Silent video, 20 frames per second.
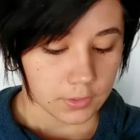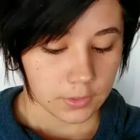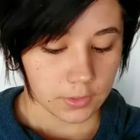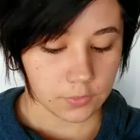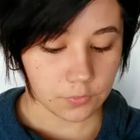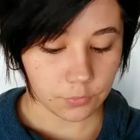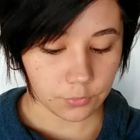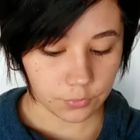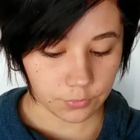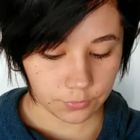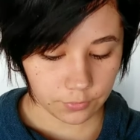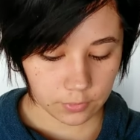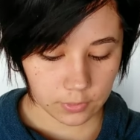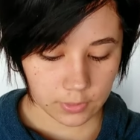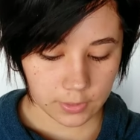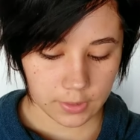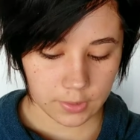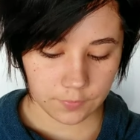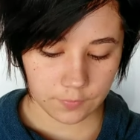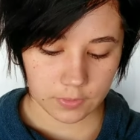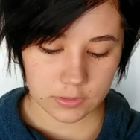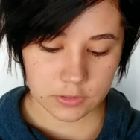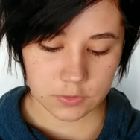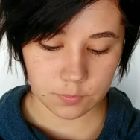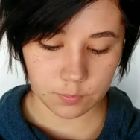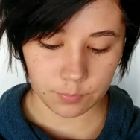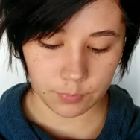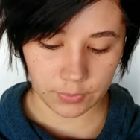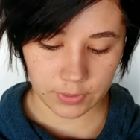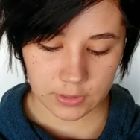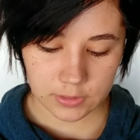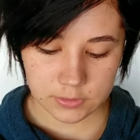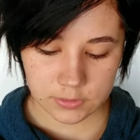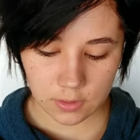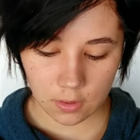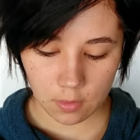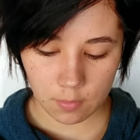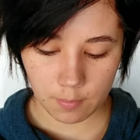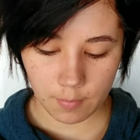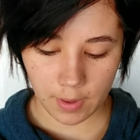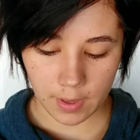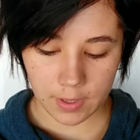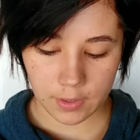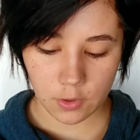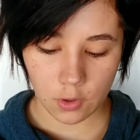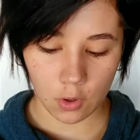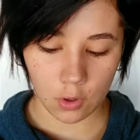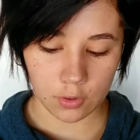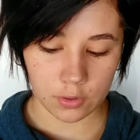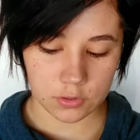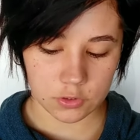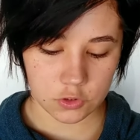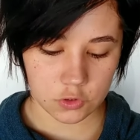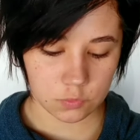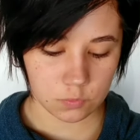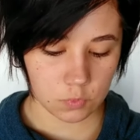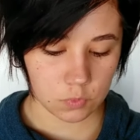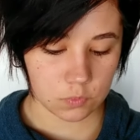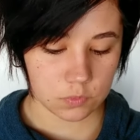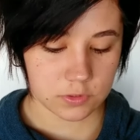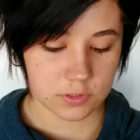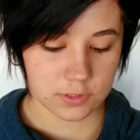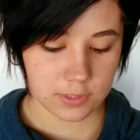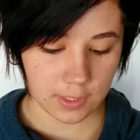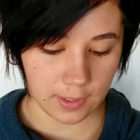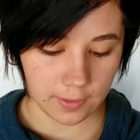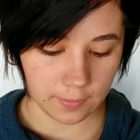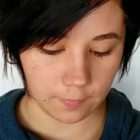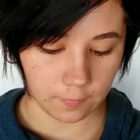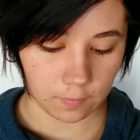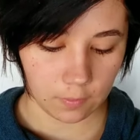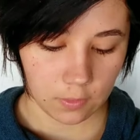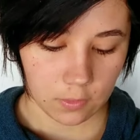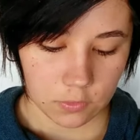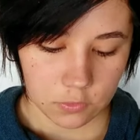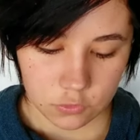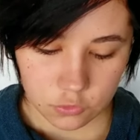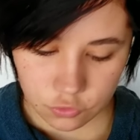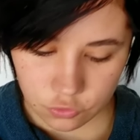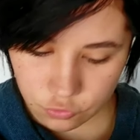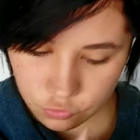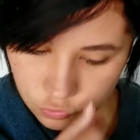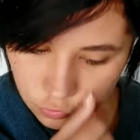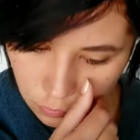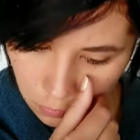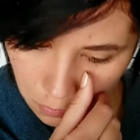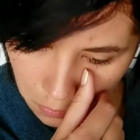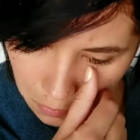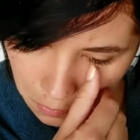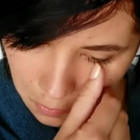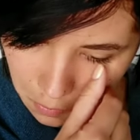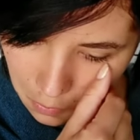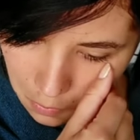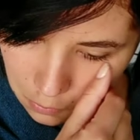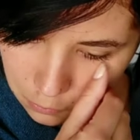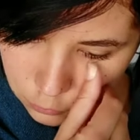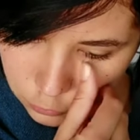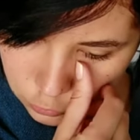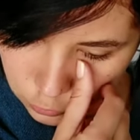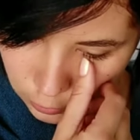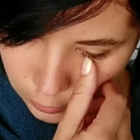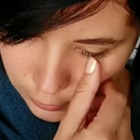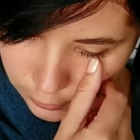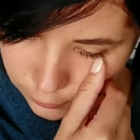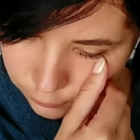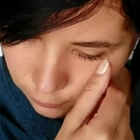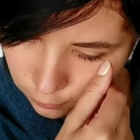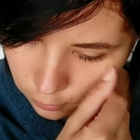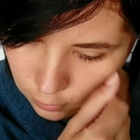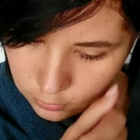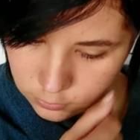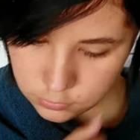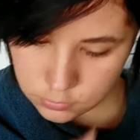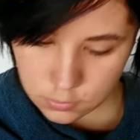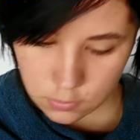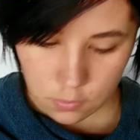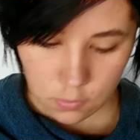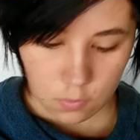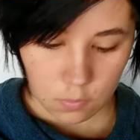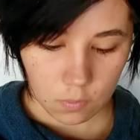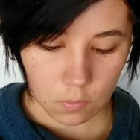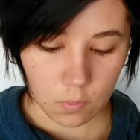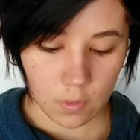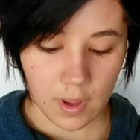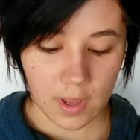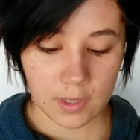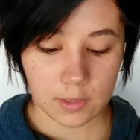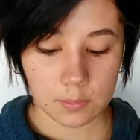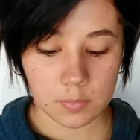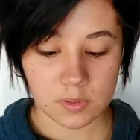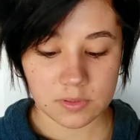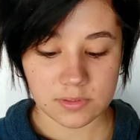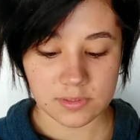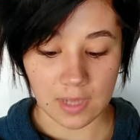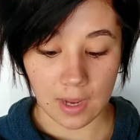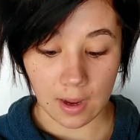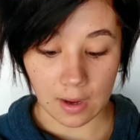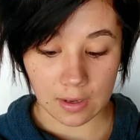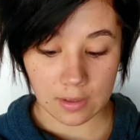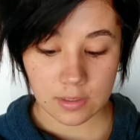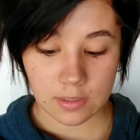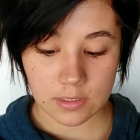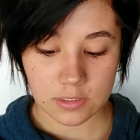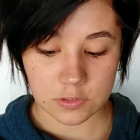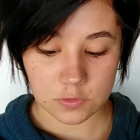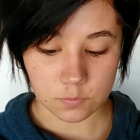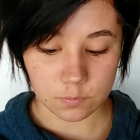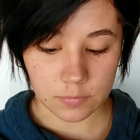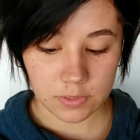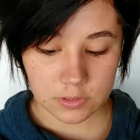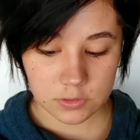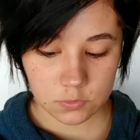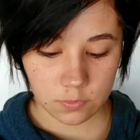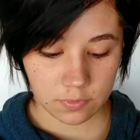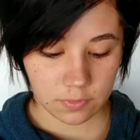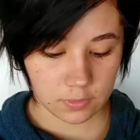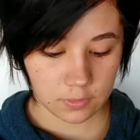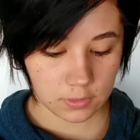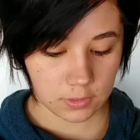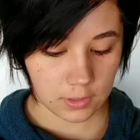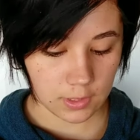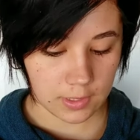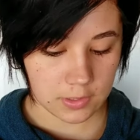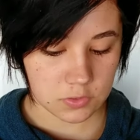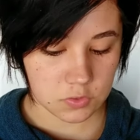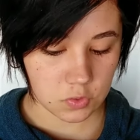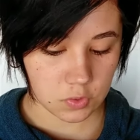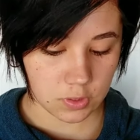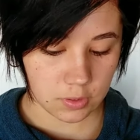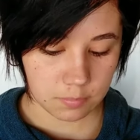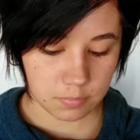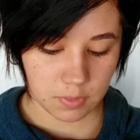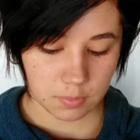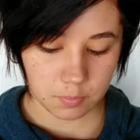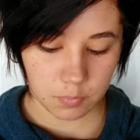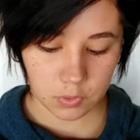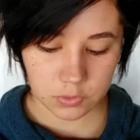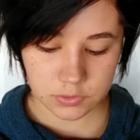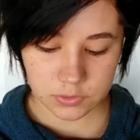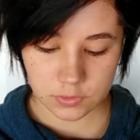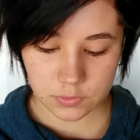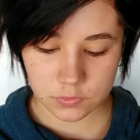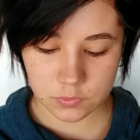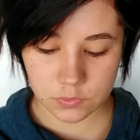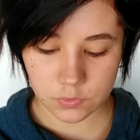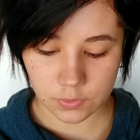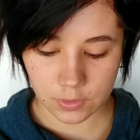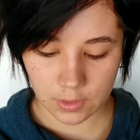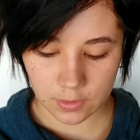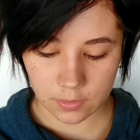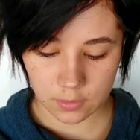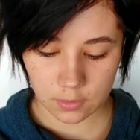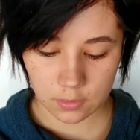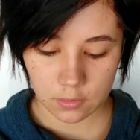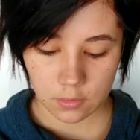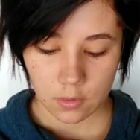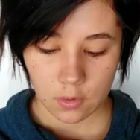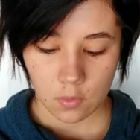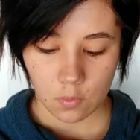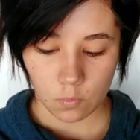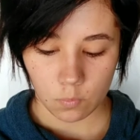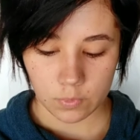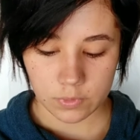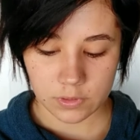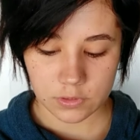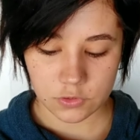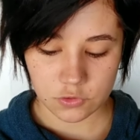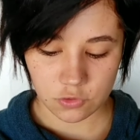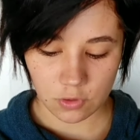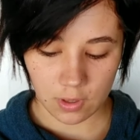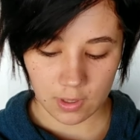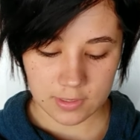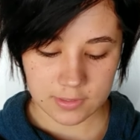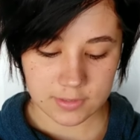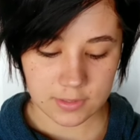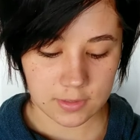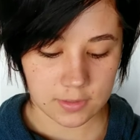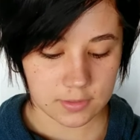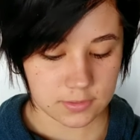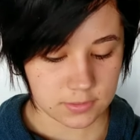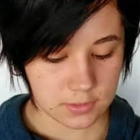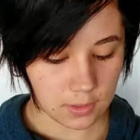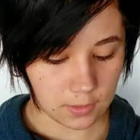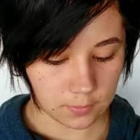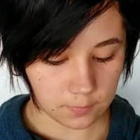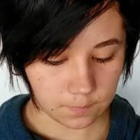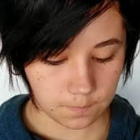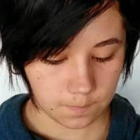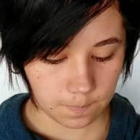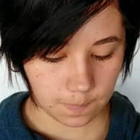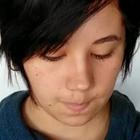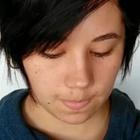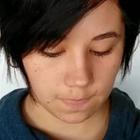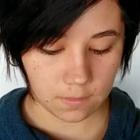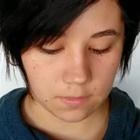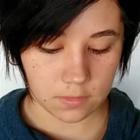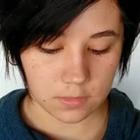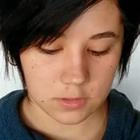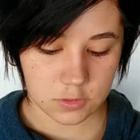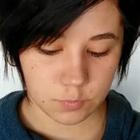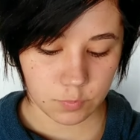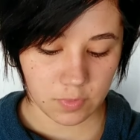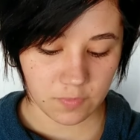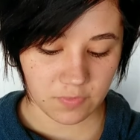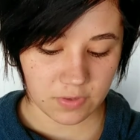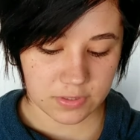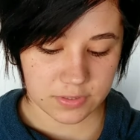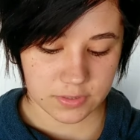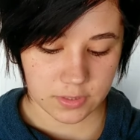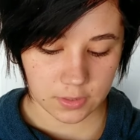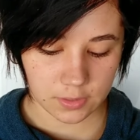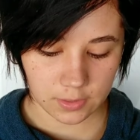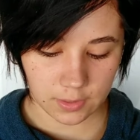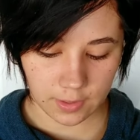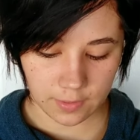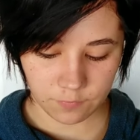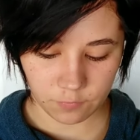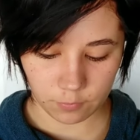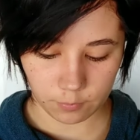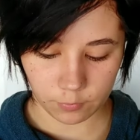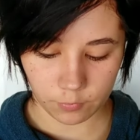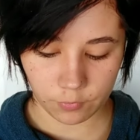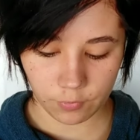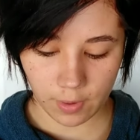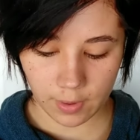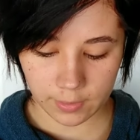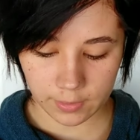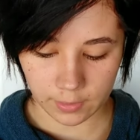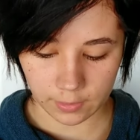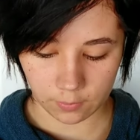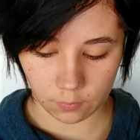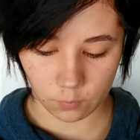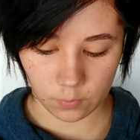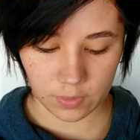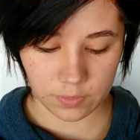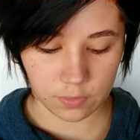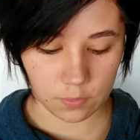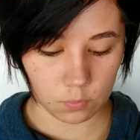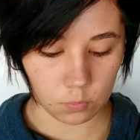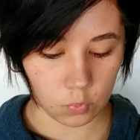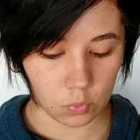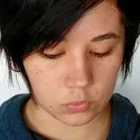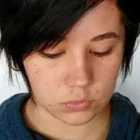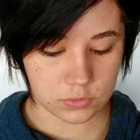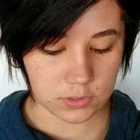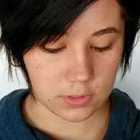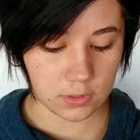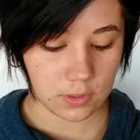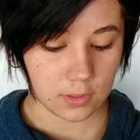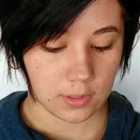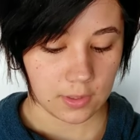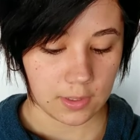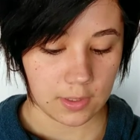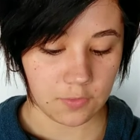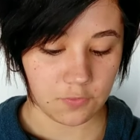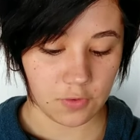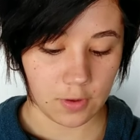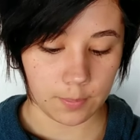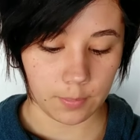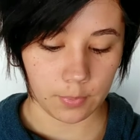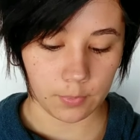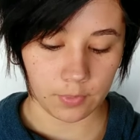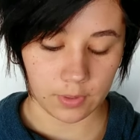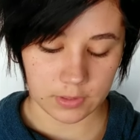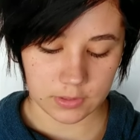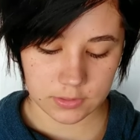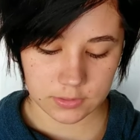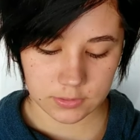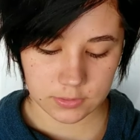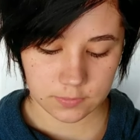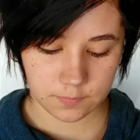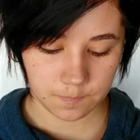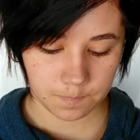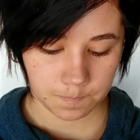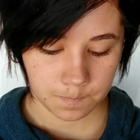In rural areas, bricks are made on a small scale. Straw, dry grass, or animal dung is mixed with the clay to keep the particles together when it dries in the sun. This prevents the clay from cracking when the water evaporates.